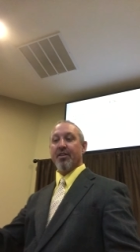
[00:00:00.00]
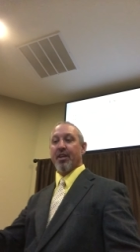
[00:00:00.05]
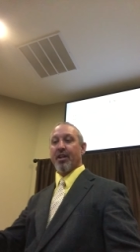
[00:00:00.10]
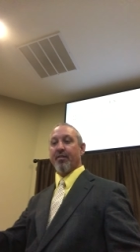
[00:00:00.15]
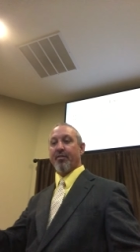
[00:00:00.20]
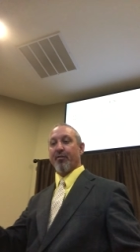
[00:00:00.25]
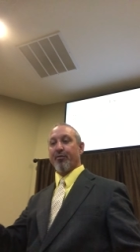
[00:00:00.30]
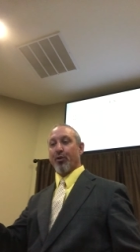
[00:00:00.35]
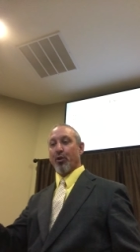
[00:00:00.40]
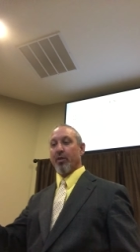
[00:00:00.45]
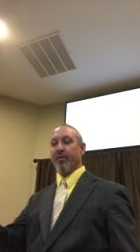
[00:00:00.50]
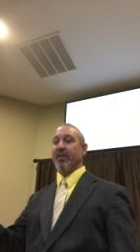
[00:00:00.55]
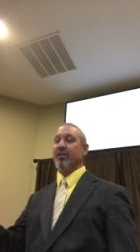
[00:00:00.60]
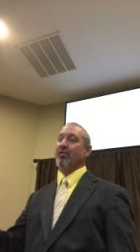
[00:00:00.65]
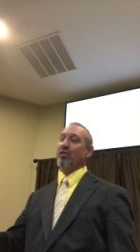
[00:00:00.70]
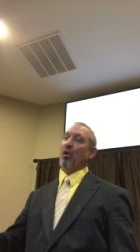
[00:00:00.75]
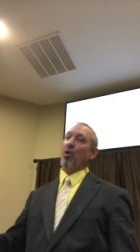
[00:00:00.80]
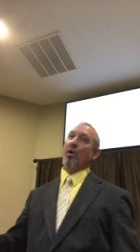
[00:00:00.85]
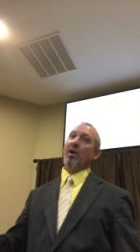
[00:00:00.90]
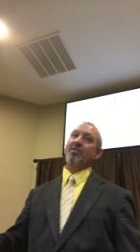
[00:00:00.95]
that of the fruit of
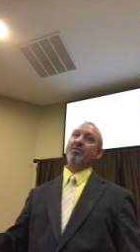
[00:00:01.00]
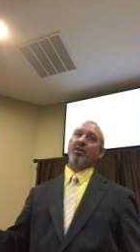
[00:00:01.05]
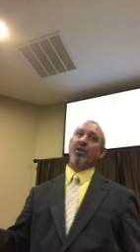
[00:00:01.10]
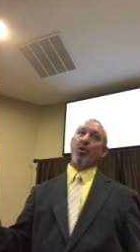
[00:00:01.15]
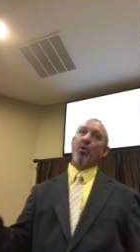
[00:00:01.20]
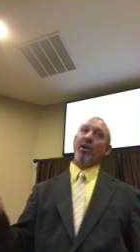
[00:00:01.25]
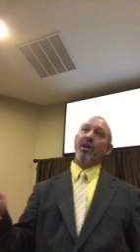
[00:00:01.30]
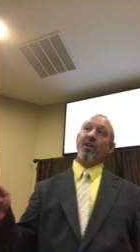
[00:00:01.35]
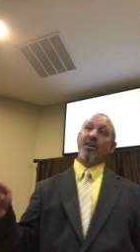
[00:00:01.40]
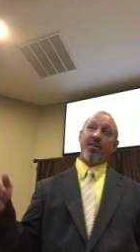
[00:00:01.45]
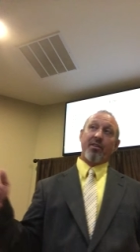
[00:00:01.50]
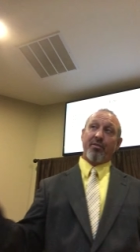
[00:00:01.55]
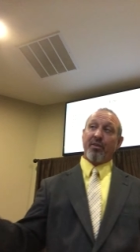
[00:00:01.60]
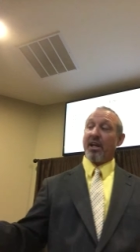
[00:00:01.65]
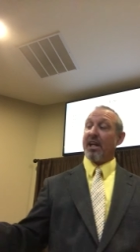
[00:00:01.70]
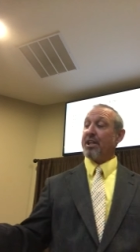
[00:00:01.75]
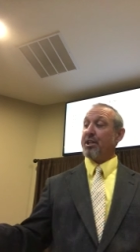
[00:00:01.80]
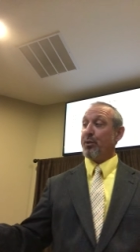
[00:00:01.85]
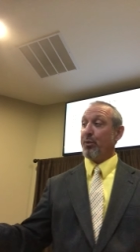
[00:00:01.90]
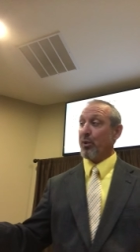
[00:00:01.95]
his loins, according to the
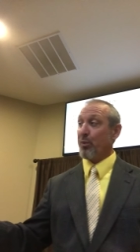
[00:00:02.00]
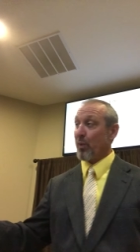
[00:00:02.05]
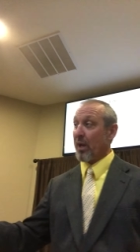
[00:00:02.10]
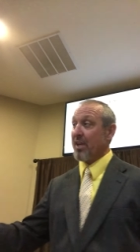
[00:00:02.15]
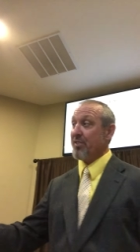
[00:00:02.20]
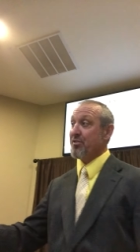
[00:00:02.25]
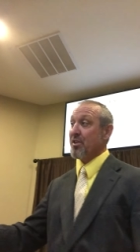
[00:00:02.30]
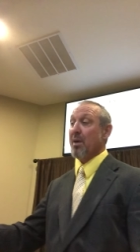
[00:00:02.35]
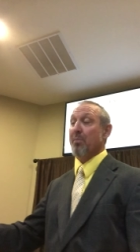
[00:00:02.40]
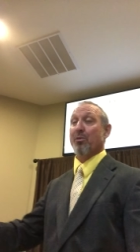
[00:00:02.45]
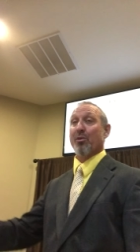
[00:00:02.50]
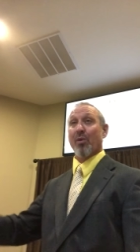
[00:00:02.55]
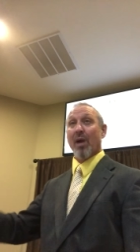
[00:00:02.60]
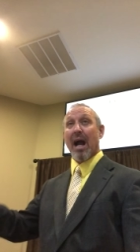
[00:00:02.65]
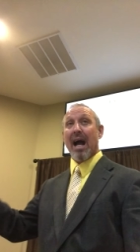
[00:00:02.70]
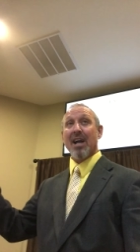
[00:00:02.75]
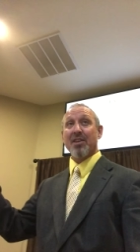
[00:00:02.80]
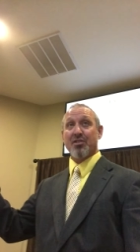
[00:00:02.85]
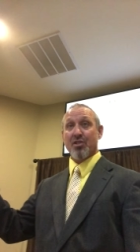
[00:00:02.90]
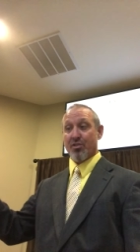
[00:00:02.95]
flesh, he would raise up
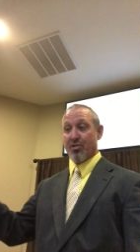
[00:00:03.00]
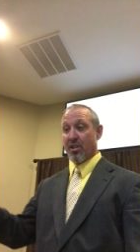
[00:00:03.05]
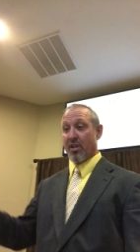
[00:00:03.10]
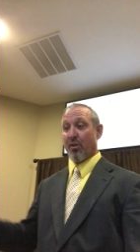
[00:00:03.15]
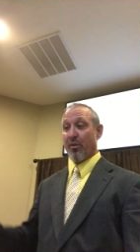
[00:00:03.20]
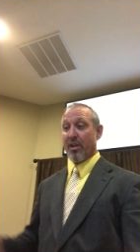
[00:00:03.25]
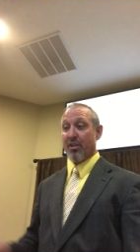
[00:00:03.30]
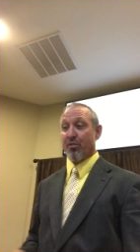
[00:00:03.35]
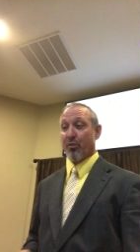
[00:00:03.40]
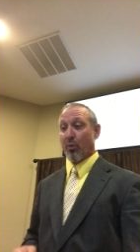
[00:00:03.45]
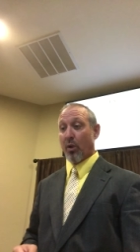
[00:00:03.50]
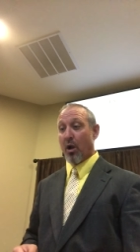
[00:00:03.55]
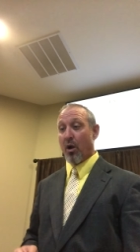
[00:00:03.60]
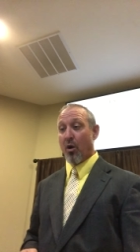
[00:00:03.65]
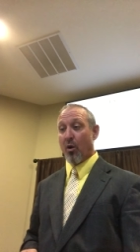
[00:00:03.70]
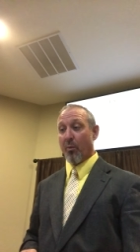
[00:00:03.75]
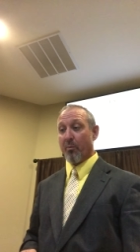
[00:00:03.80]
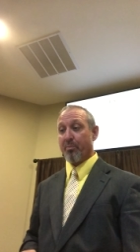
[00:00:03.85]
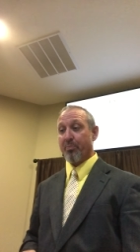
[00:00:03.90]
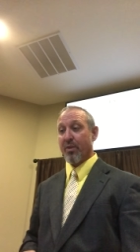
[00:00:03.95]
Christ to sit on his
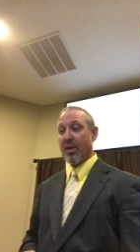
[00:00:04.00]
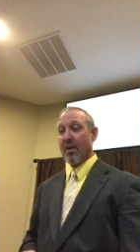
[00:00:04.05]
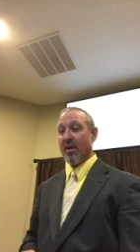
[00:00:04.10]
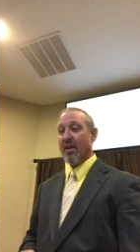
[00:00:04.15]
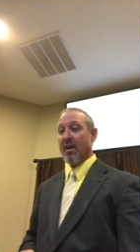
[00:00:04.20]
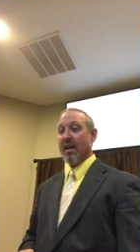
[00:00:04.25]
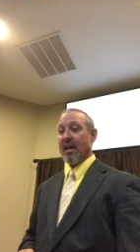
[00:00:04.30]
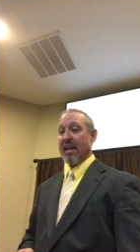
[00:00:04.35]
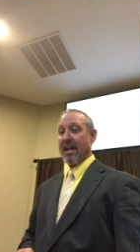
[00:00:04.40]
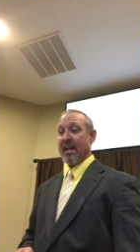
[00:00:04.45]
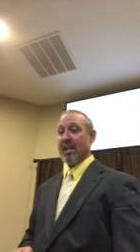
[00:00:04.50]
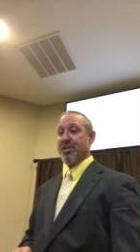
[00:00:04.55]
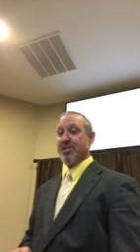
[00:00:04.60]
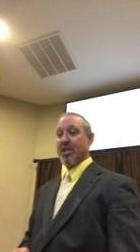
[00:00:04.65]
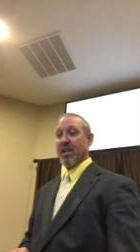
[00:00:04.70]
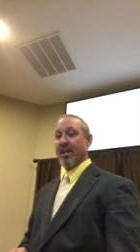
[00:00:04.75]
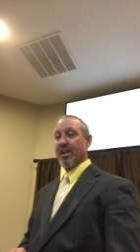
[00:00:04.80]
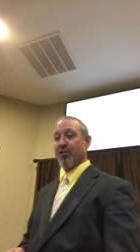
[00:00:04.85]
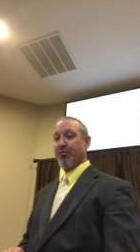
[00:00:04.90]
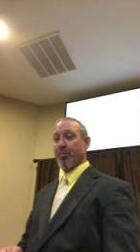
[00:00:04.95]
throne. He,
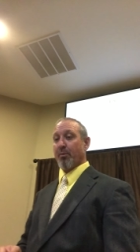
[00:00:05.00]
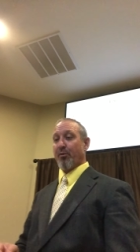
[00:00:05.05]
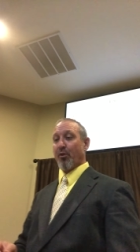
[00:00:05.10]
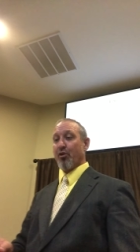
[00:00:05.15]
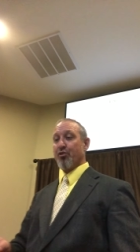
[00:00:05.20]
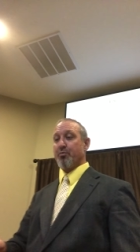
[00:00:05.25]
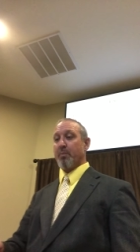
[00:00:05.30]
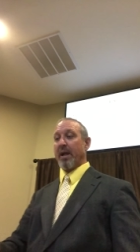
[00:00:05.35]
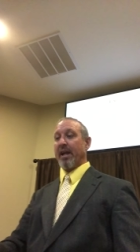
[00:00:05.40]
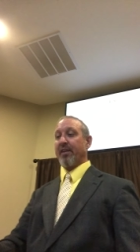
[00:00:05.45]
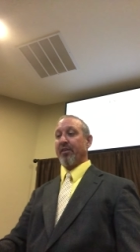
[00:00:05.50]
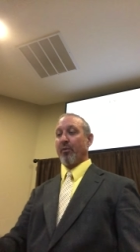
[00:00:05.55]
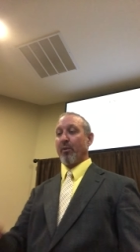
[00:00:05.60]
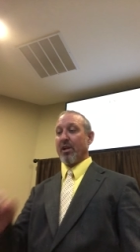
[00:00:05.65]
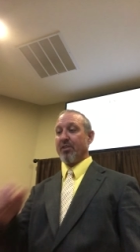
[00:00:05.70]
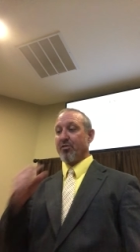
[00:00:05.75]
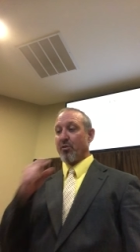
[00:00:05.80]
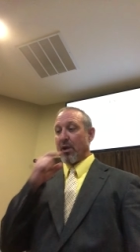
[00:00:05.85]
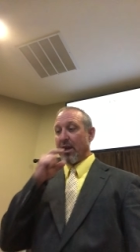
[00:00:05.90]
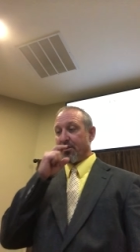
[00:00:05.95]
seeing this before, spake of the
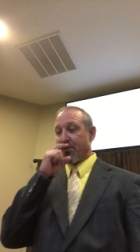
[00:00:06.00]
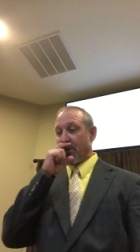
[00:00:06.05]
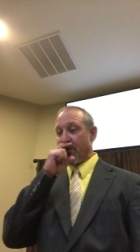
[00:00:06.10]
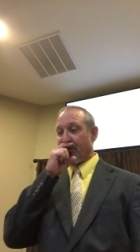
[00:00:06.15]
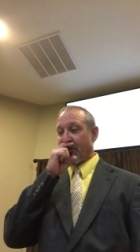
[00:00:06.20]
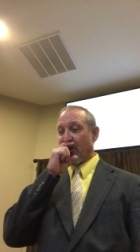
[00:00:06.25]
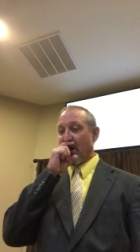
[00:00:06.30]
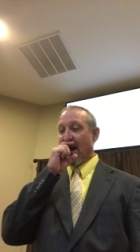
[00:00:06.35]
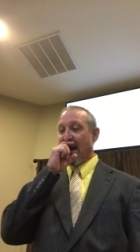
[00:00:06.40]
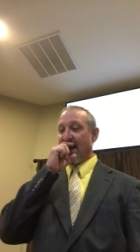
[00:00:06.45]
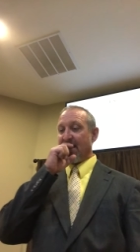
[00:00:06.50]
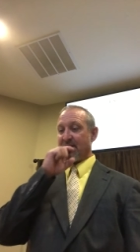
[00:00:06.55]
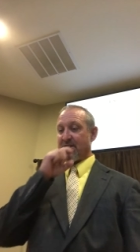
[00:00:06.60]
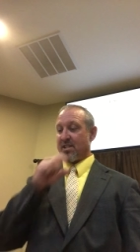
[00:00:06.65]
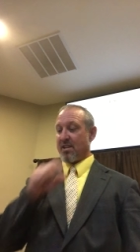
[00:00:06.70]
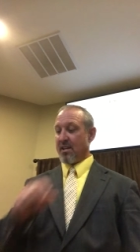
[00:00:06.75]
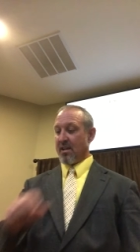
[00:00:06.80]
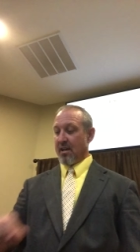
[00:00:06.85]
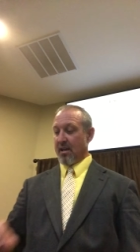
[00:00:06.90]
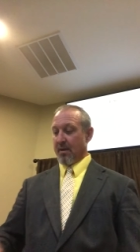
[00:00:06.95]
resurrection of Christ,
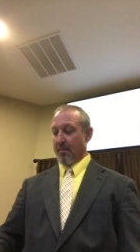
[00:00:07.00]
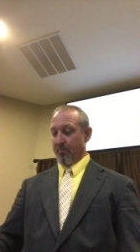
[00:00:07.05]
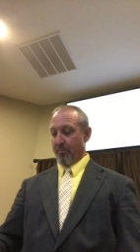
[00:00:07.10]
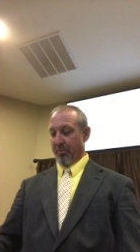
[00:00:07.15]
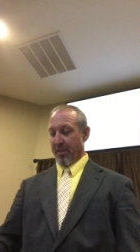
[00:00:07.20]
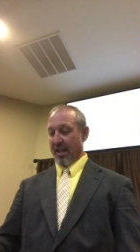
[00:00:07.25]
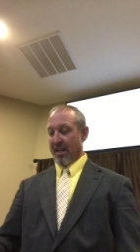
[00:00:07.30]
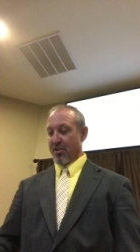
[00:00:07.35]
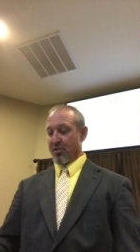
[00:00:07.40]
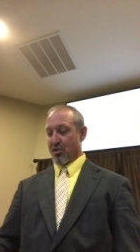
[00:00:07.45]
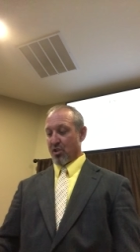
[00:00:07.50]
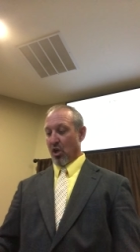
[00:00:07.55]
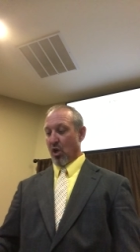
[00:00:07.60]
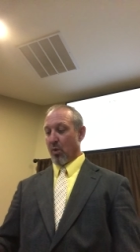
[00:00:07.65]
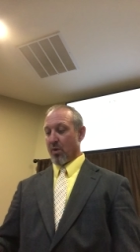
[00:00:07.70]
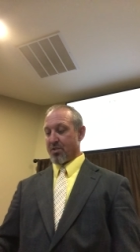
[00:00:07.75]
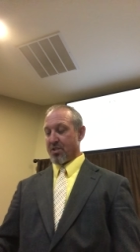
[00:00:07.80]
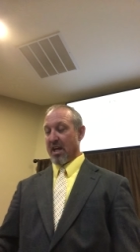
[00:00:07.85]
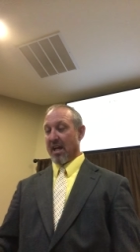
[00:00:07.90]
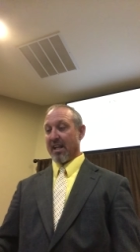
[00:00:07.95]
that his
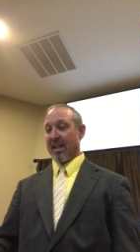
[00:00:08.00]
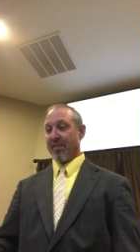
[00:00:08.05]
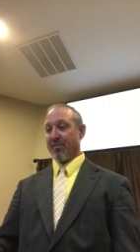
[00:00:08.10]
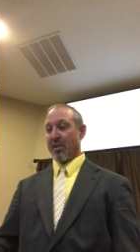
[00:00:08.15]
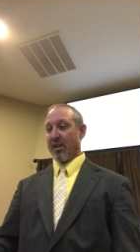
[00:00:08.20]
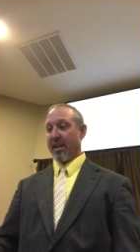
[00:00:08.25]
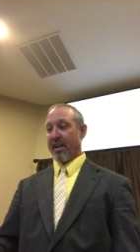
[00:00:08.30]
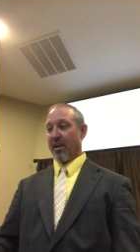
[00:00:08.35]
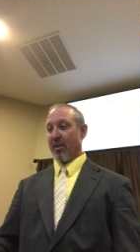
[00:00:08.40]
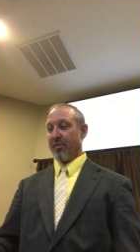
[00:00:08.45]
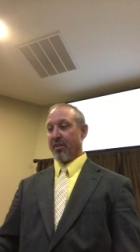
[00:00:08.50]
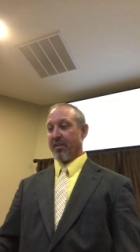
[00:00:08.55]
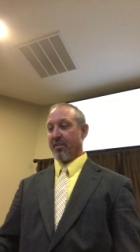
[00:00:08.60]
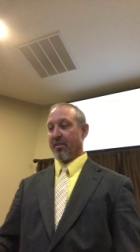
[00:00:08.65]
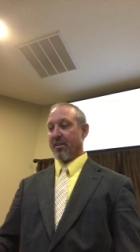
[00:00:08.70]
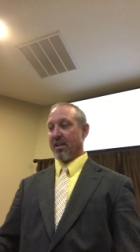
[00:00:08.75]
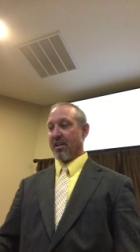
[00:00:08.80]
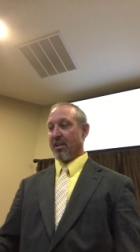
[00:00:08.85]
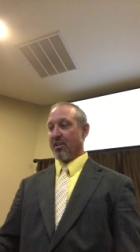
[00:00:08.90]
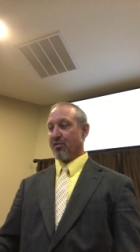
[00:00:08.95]
soul was not left in hell,
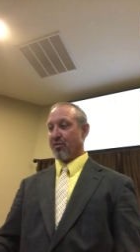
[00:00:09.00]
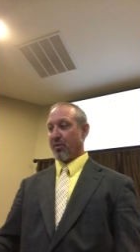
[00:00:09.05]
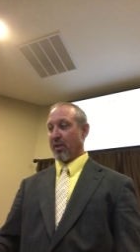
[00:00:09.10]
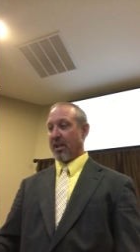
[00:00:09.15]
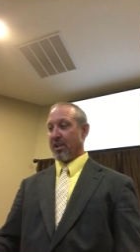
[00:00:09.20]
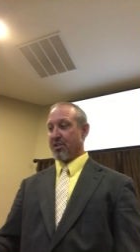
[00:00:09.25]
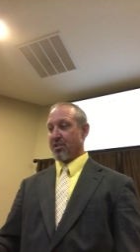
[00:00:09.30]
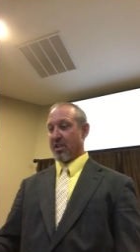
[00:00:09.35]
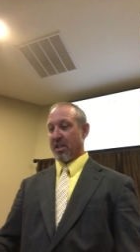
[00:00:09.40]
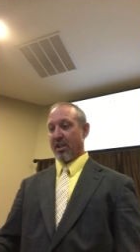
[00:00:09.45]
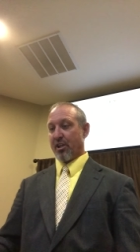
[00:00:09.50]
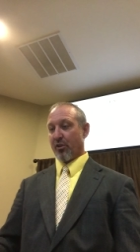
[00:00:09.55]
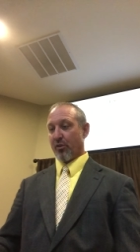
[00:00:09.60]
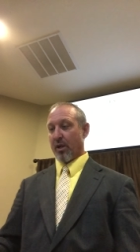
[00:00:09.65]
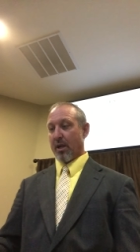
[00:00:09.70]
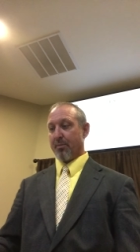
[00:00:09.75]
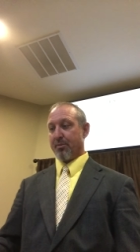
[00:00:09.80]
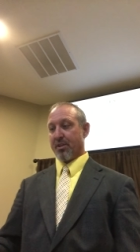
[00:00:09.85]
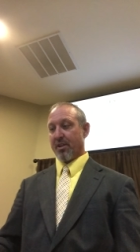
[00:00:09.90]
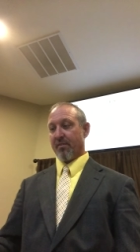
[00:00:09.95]
neither did his flesh see
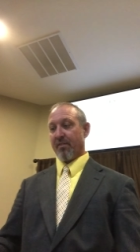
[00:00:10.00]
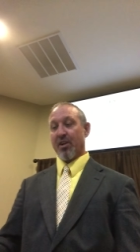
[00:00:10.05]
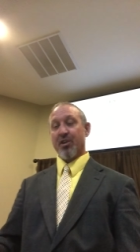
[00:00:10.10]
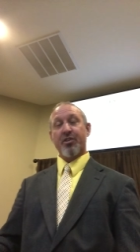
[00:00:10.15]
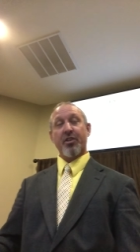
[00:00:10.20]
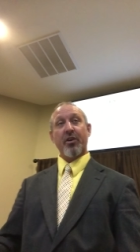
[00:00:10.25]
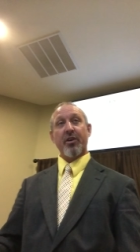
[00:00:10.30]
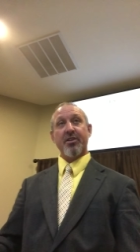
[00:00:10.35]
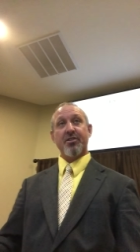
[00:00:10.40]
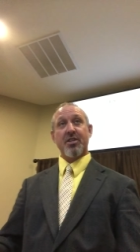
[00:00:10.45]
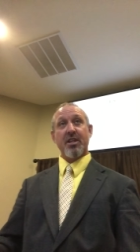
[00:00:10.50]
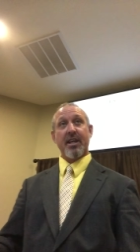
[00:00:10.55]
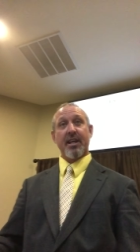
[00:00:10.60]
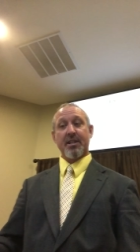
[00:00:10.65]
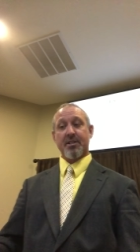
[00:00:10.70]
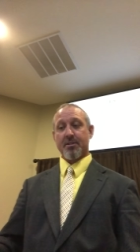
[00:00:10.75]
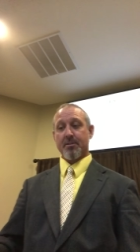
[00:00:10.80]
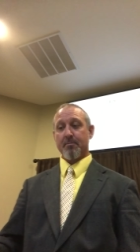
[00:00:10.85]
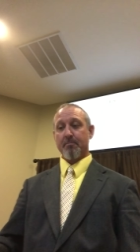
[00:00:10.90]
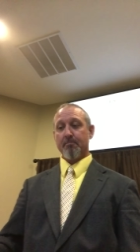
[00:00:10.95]
corruption. Verse
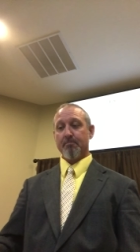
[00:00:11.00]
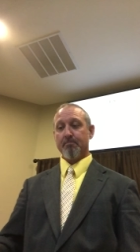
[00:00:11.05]
36.